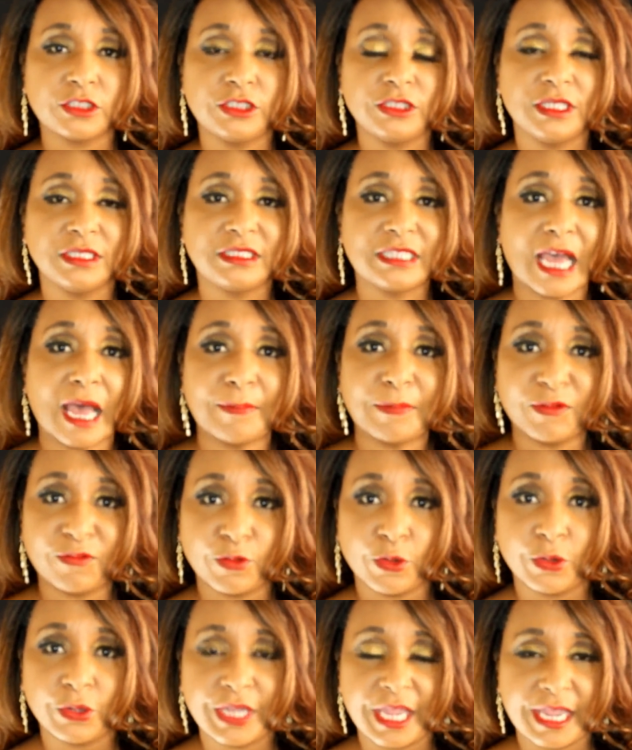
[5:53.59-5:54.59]
to the top of
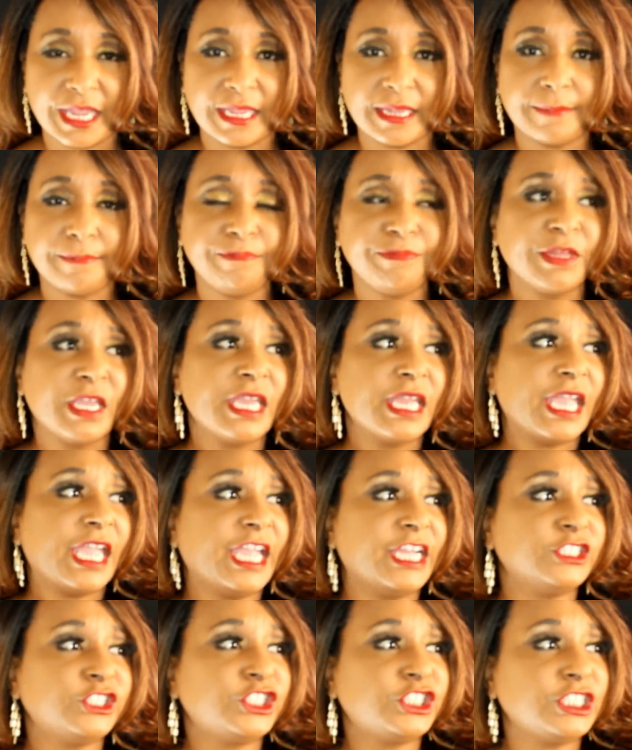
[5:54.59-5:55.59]
her game.
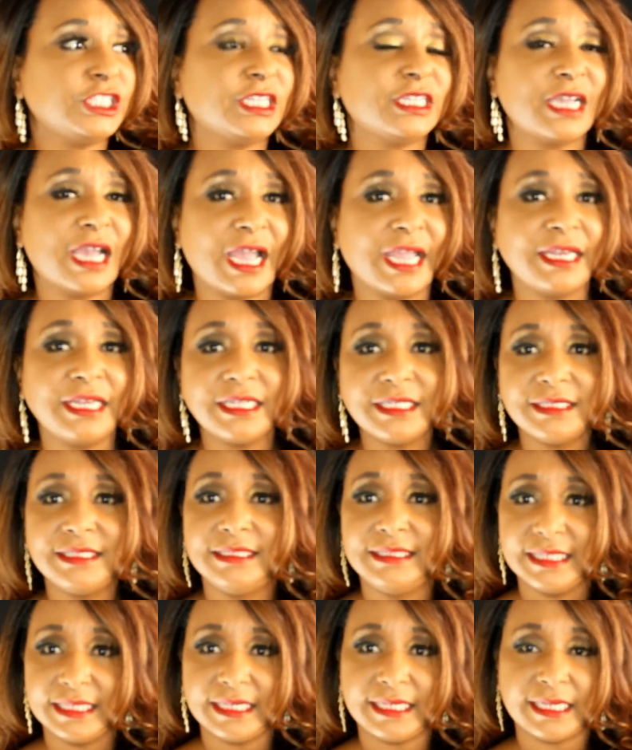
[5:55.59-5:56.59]
And she kind
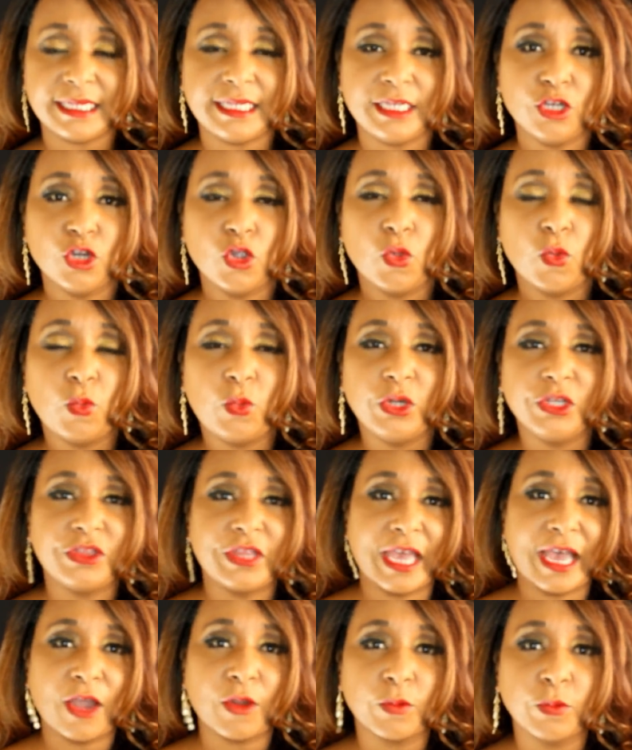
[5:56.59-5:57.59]
of did it
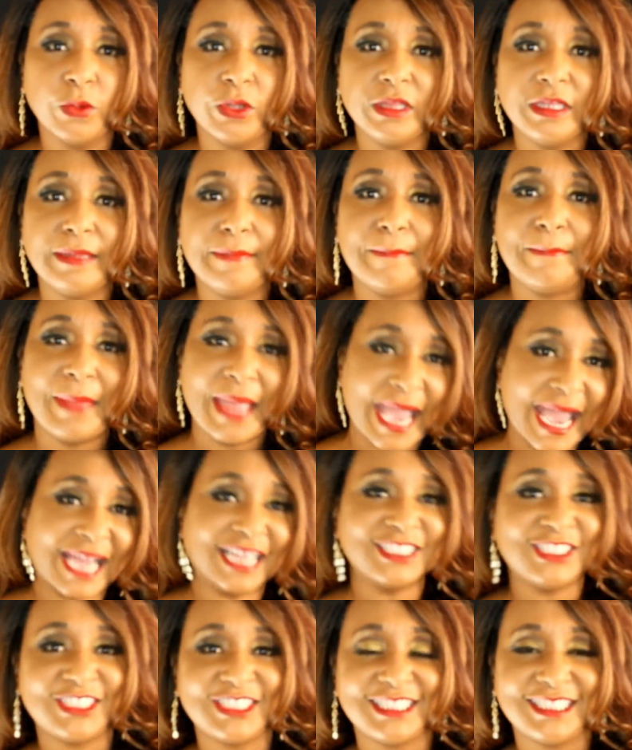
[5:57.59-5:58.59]
without really
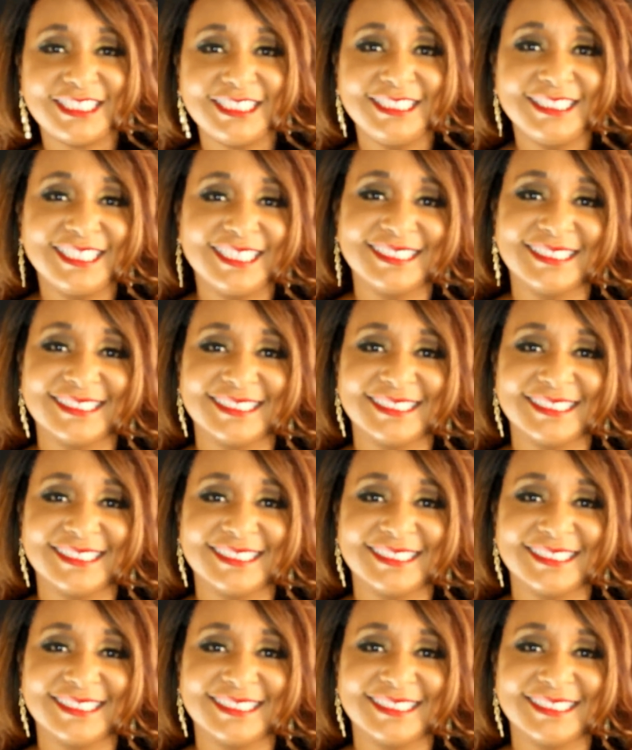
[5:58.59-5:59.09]
bashing,